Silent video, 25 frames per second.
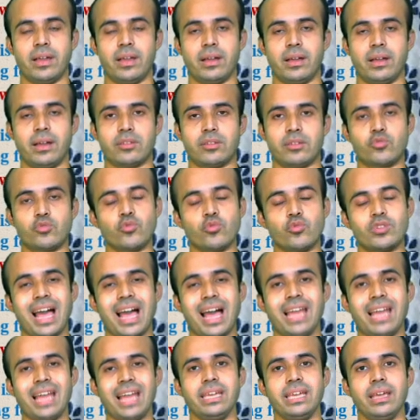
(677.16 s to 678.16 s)

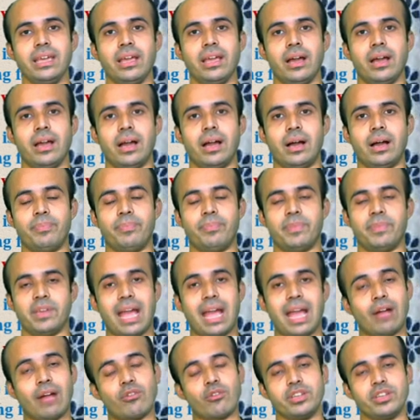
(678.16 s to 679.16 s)
totally
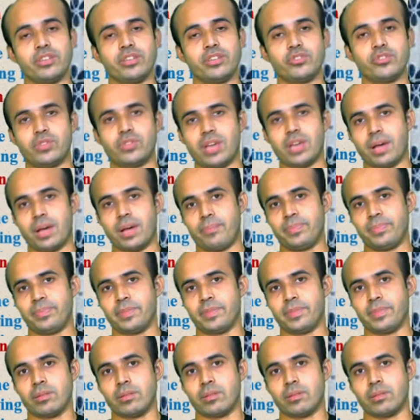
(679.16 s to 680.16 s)
according to the
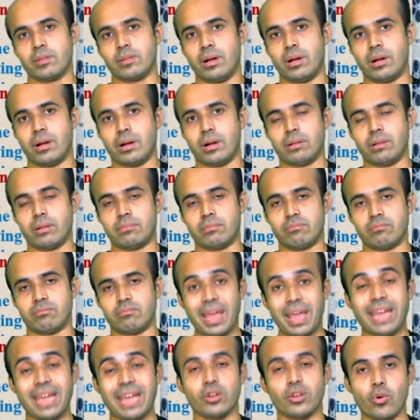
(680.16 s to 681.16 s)

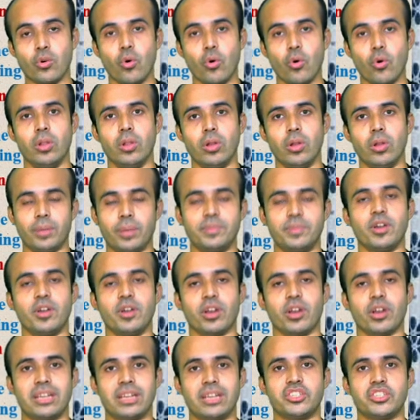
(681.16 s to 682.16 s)
main goal of the
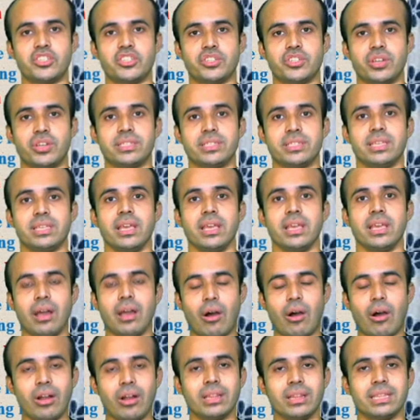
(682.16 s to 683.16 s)
organizations.
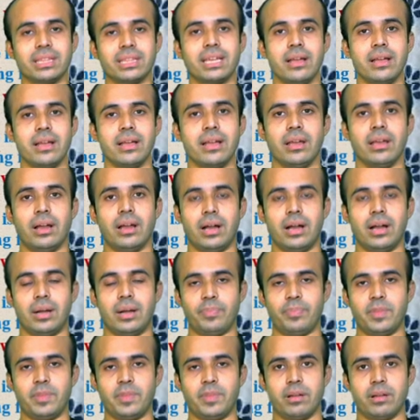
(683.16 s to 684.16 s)
All the
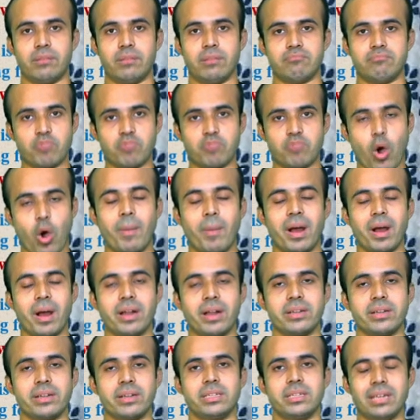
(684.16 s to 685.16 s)

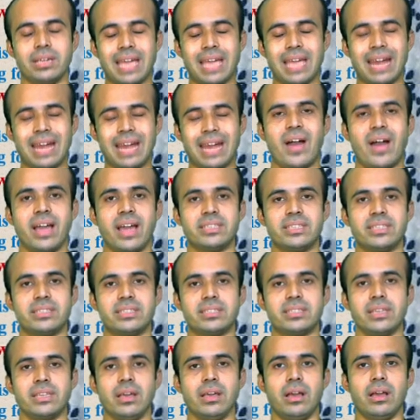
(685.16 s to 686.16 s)
command,
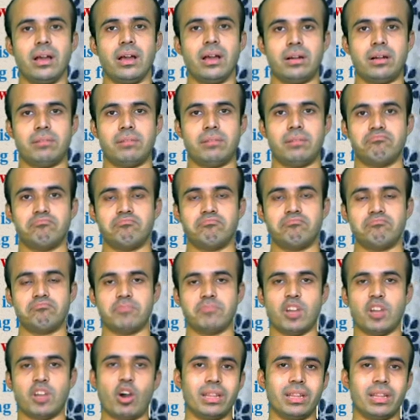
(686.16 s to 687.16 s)
advice,
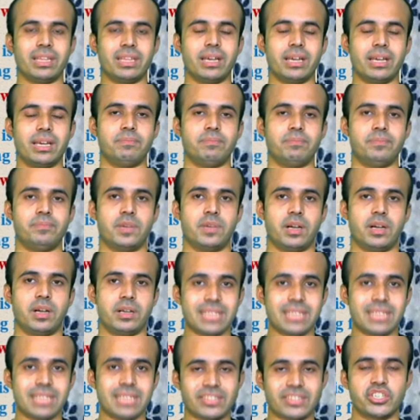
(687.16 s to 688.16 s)
all the
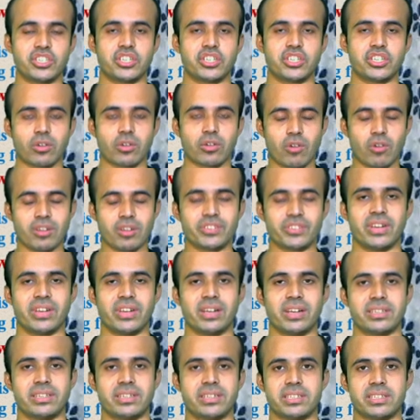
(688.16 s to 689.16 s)
suggestion,
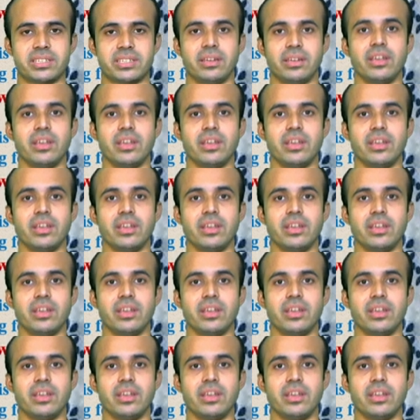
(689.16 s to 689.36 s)
consultation,